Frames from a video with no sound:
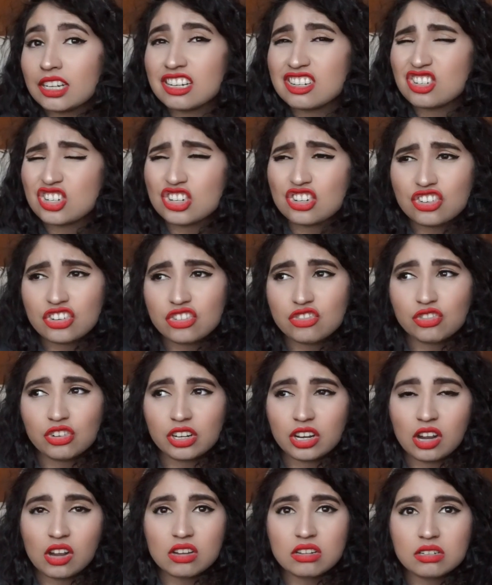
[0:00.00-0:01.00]
she's just
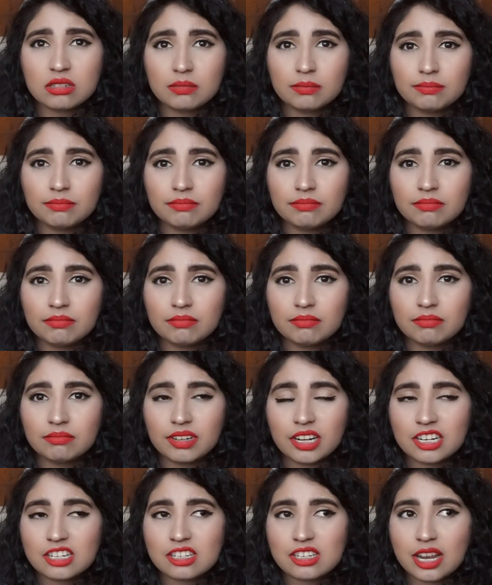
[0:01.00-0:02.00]
really awesome.
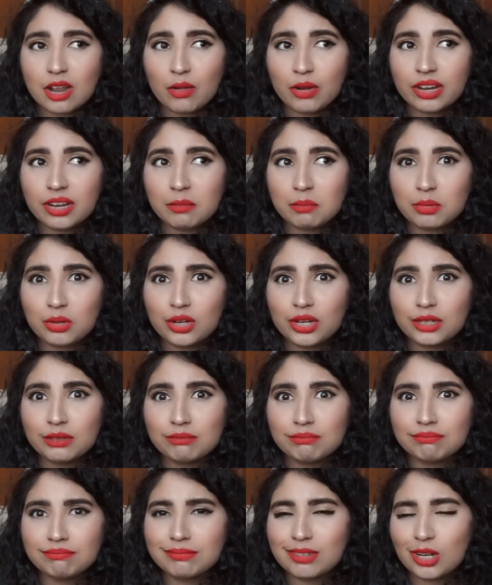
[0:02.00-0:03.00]
That's how I can put it,
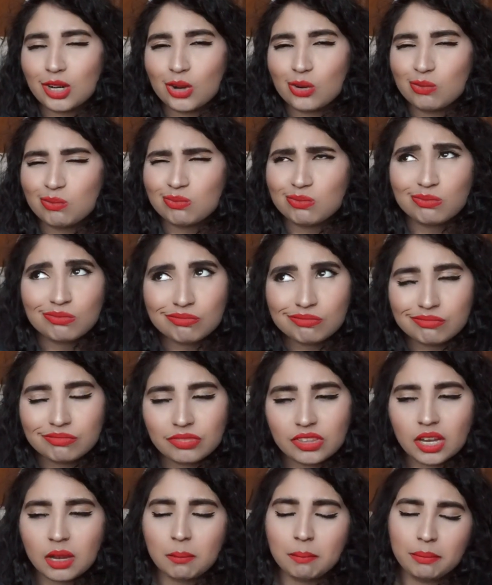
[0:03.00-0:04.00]
you know?
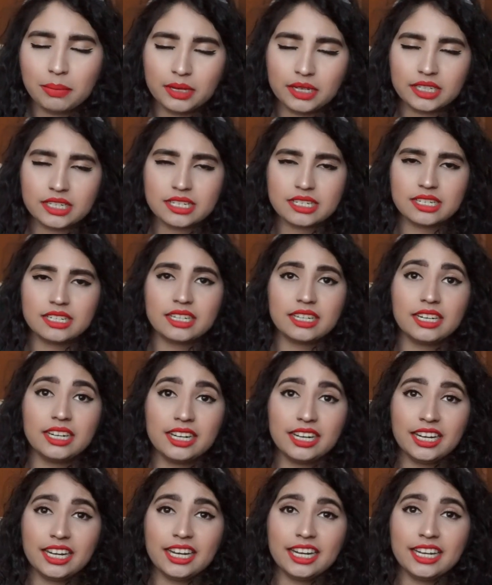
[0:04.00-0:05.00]
But
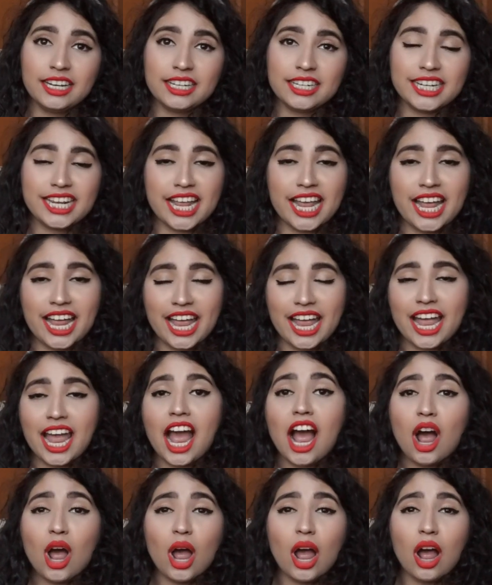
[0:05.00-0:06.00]
yeah,
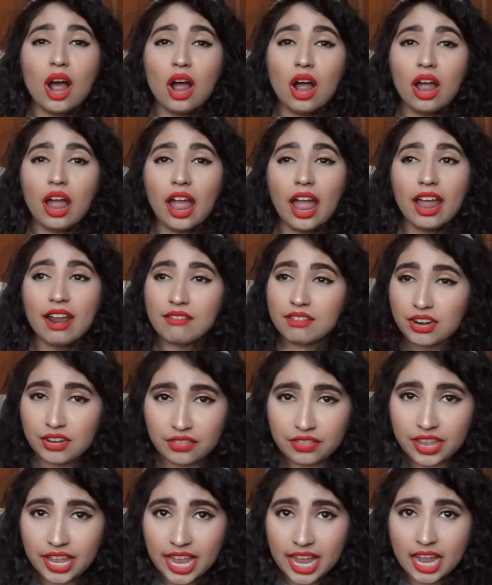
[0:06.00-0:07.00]

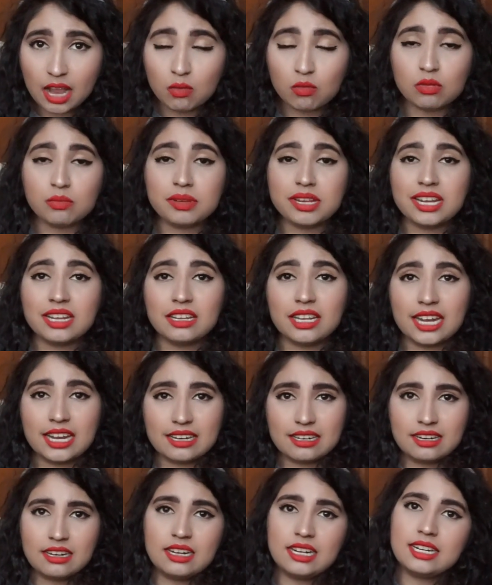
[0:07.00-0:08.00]
everything will be
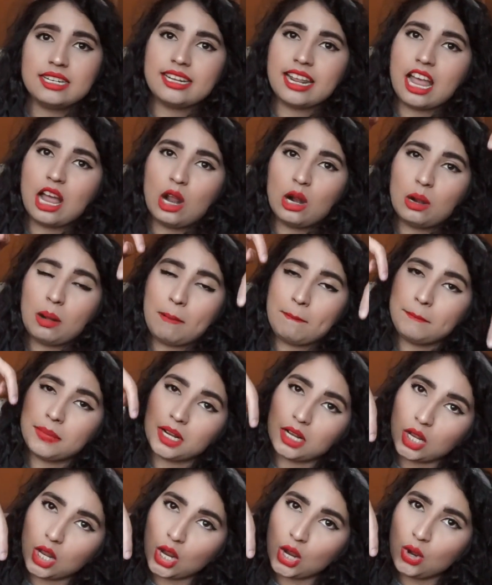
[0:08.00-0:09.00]
linked down
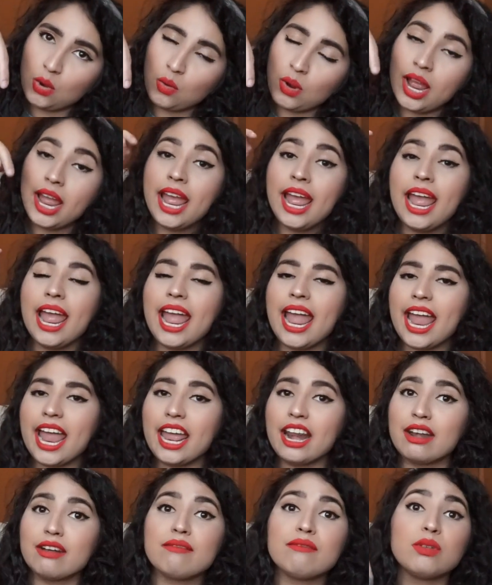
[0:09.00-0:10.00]
below.
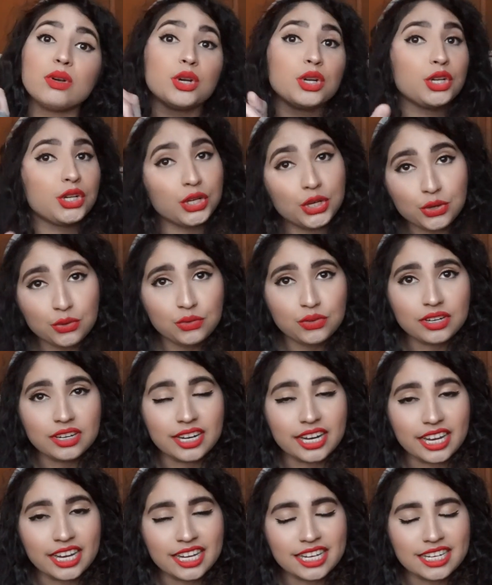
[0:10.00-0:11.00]
And for you,
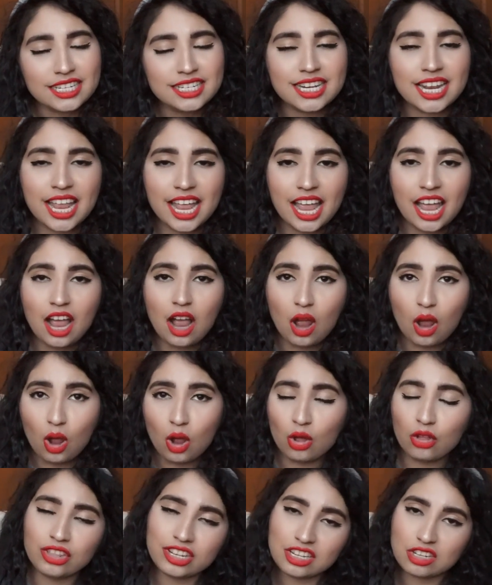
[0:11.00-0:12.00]
Deniece,
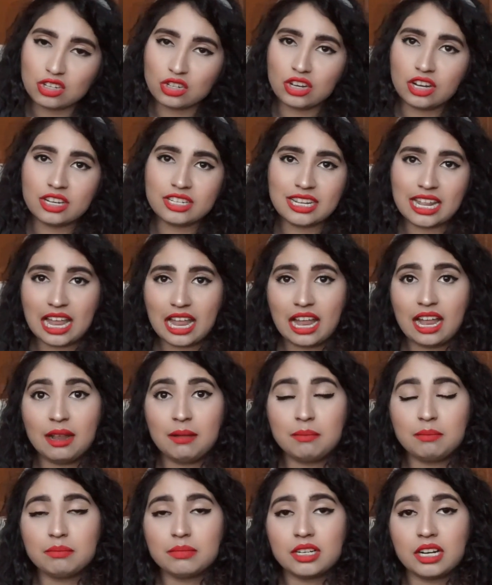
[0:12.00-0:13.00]
all these looks
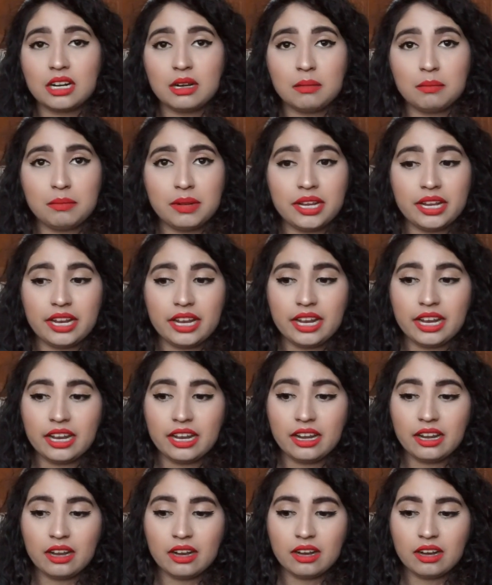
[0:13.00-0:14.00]
I'm gonna
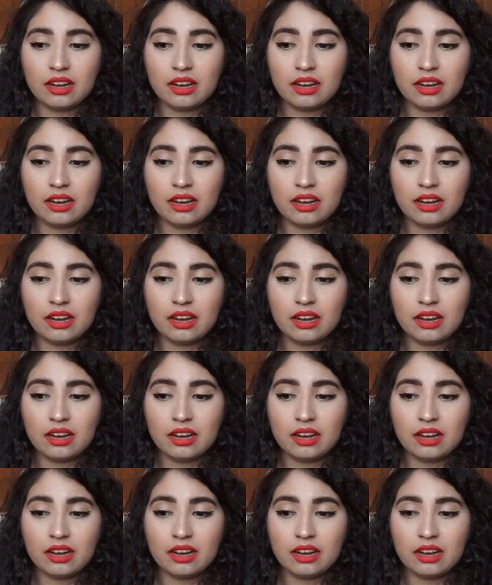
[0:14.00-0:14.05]
be